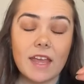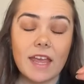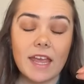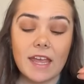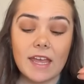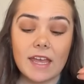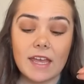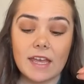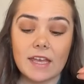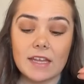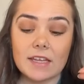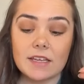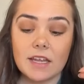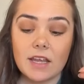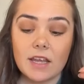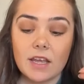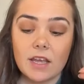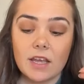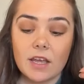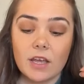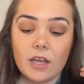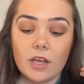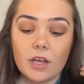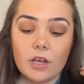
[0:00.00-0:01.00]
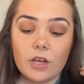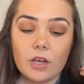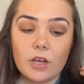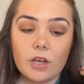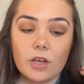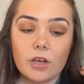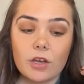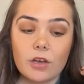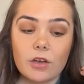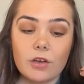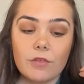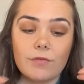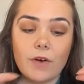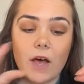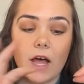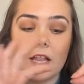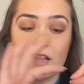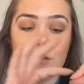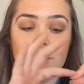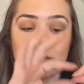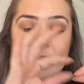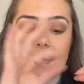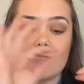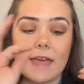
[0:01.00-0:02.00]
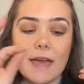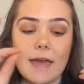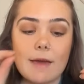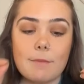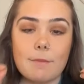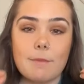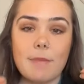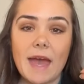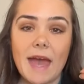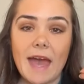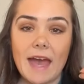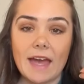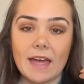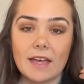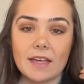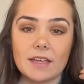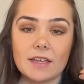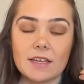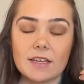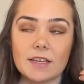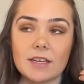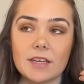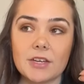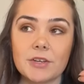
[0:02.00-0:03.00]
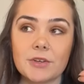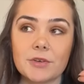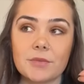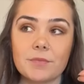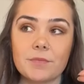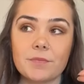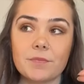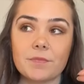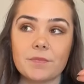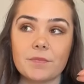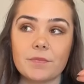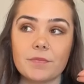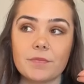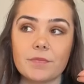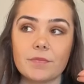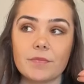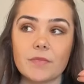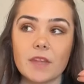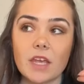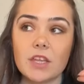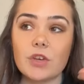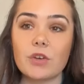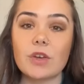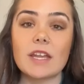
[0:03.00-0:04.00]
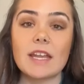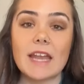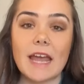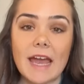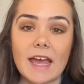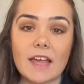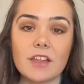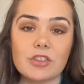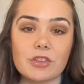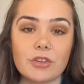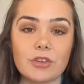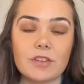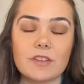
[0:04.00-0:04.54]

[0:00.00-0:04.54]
And following that back, you can ask